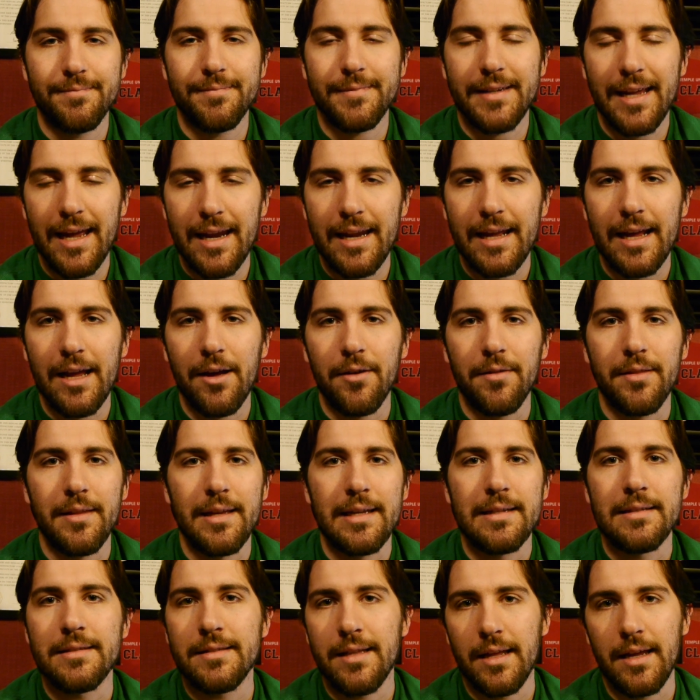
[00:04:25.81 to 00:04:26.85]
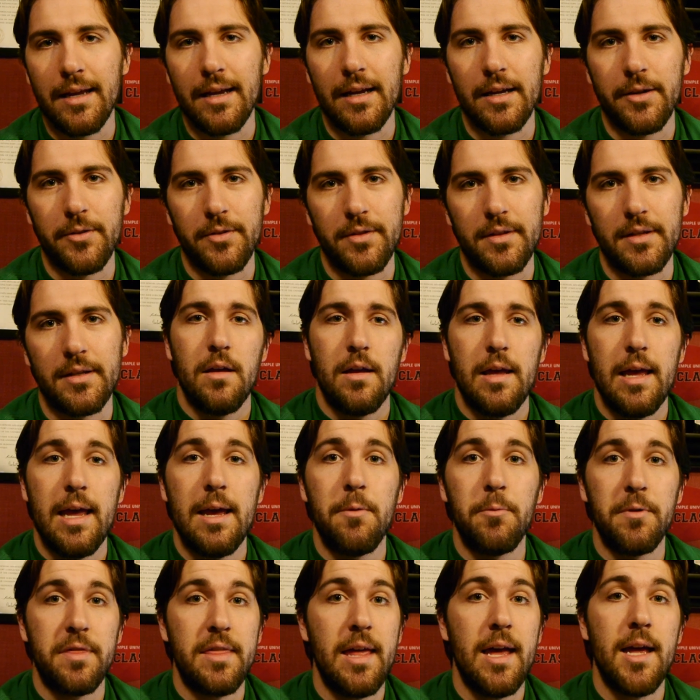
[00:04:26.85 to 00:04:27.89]
getting healthy and staying healthy.
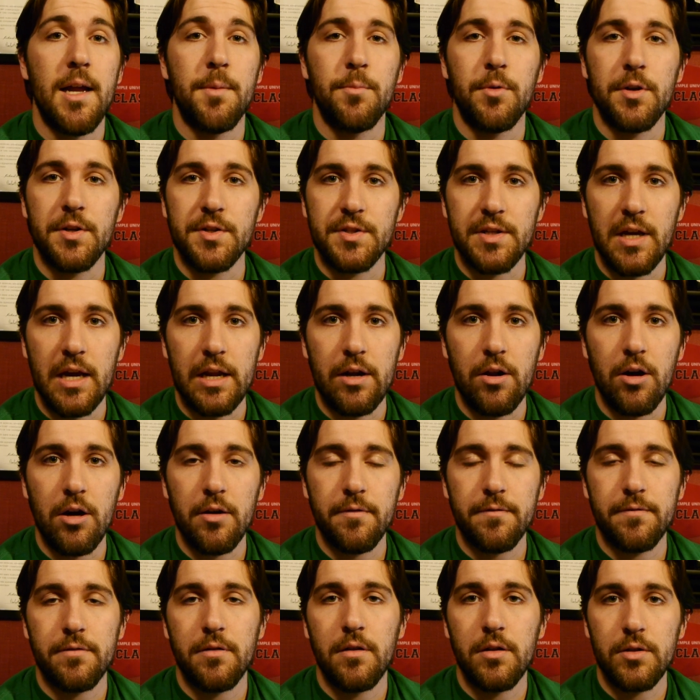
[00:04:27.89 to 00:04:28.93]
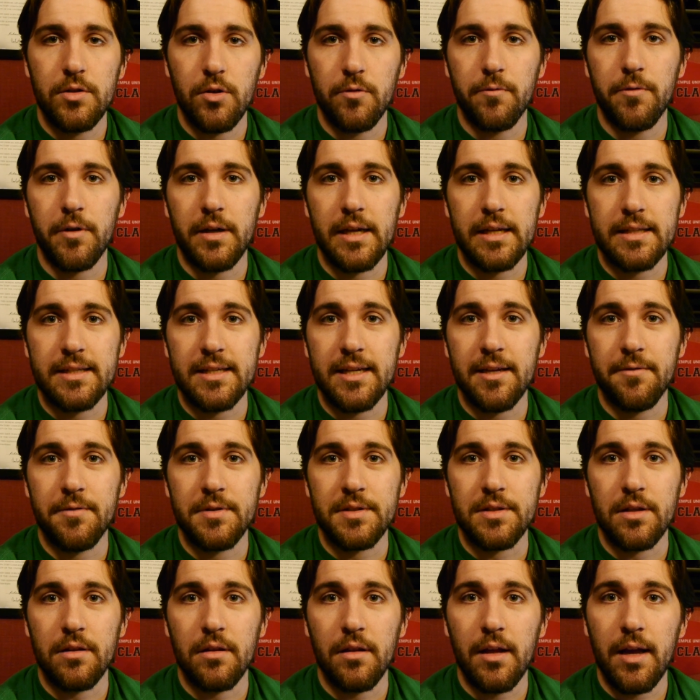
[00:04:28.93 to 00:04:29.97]
And with that, I'm going to sign off. Don't forget to give
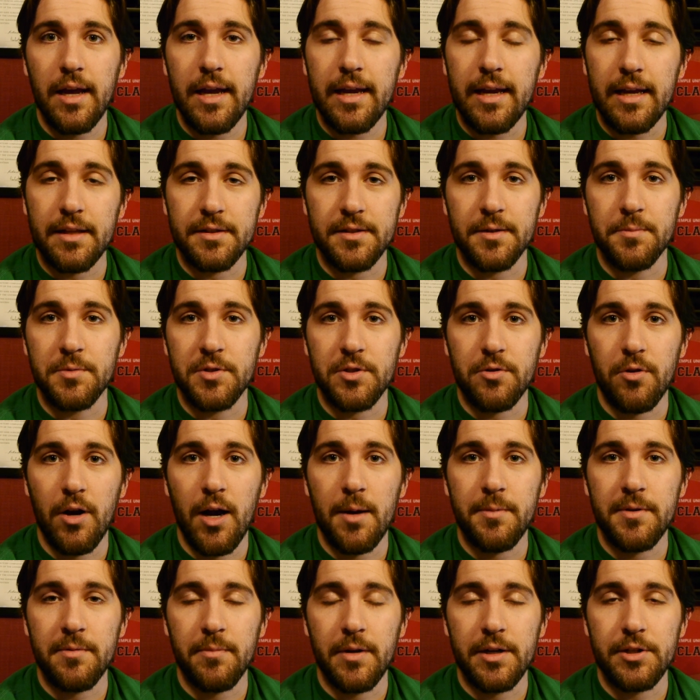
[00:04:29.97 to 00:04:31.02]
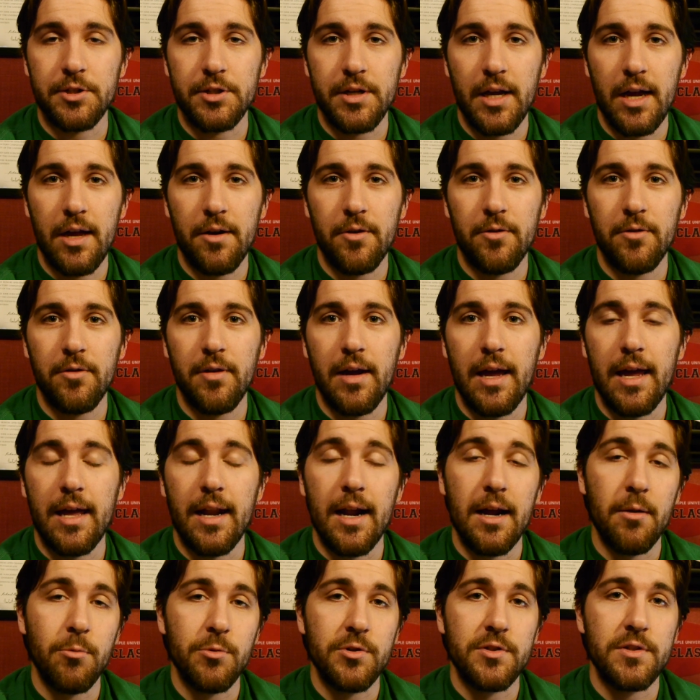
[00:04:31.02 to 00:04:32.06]
us a like and subscribe to my channel,
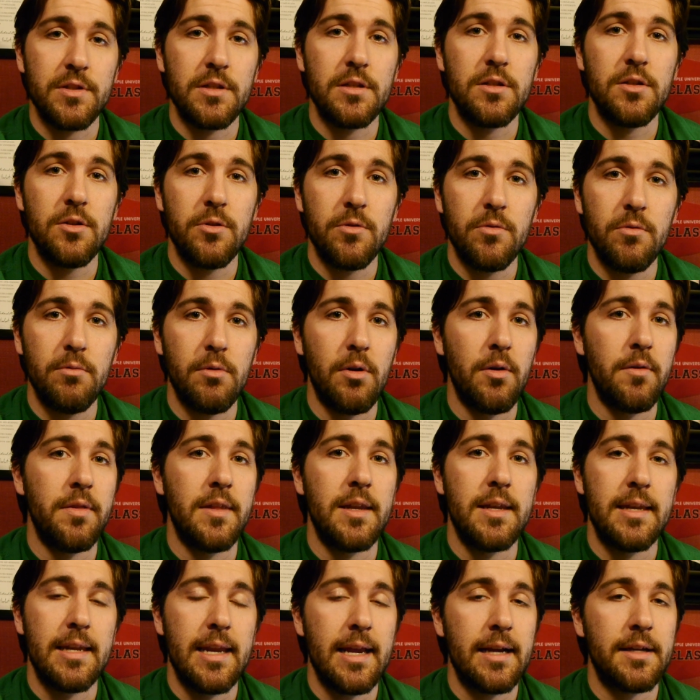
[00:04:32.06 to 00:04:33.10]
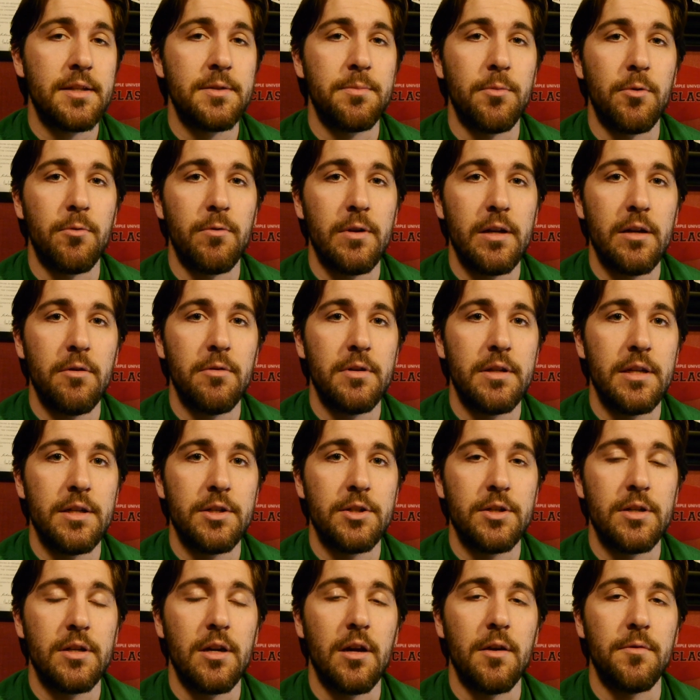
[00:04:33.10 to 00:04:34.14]
and I will see you on the next Merino
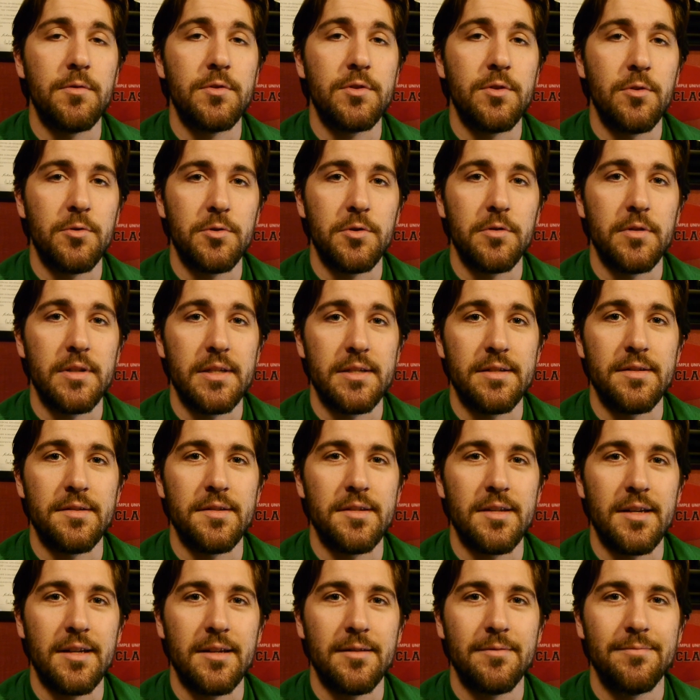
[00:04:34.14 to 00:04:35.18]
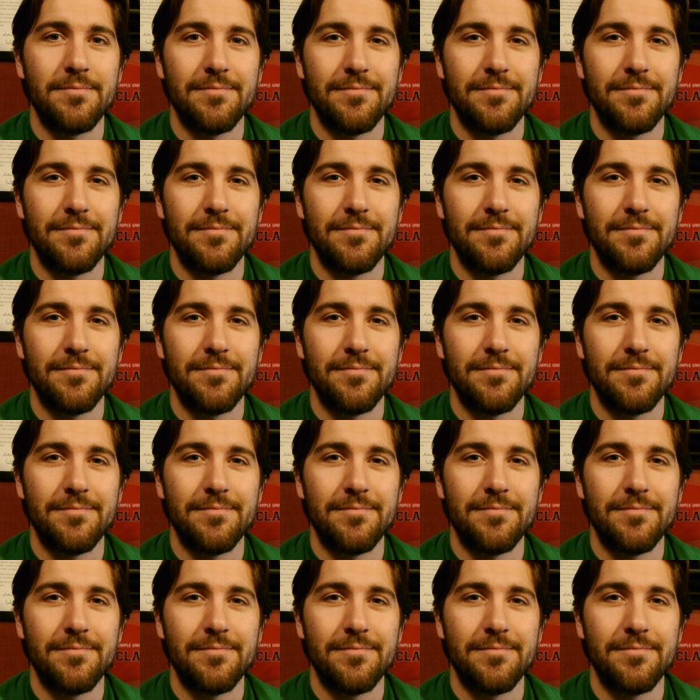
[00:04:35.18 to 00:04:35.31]
edition of Social Distancing.